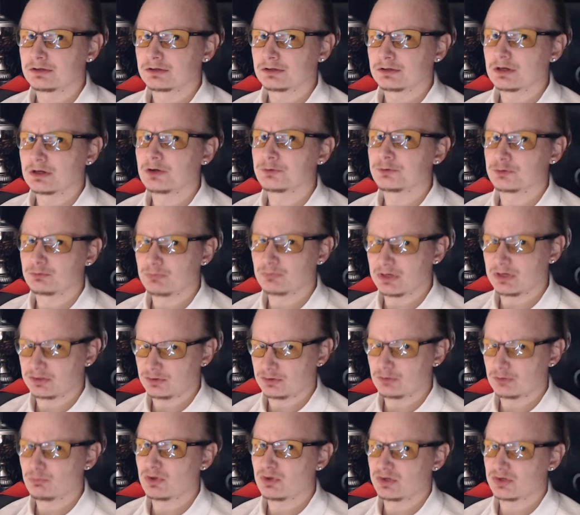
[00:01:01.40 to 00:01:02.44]
how to make
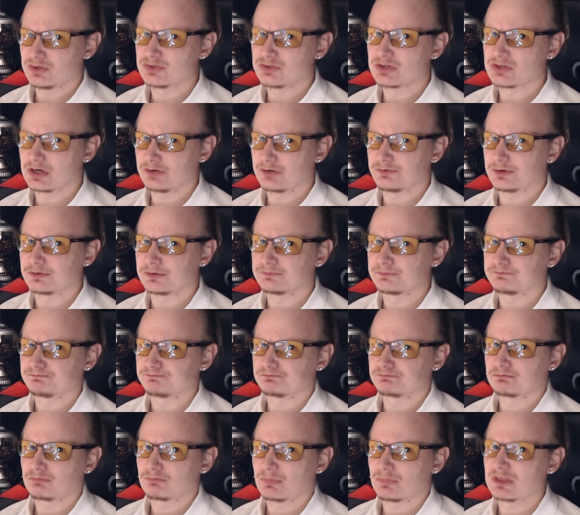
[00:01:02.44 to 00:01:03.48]
a better driver.
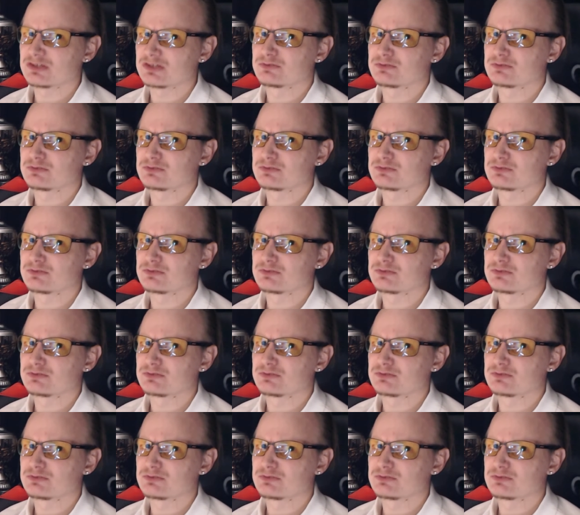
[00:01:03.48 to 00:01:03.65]
It's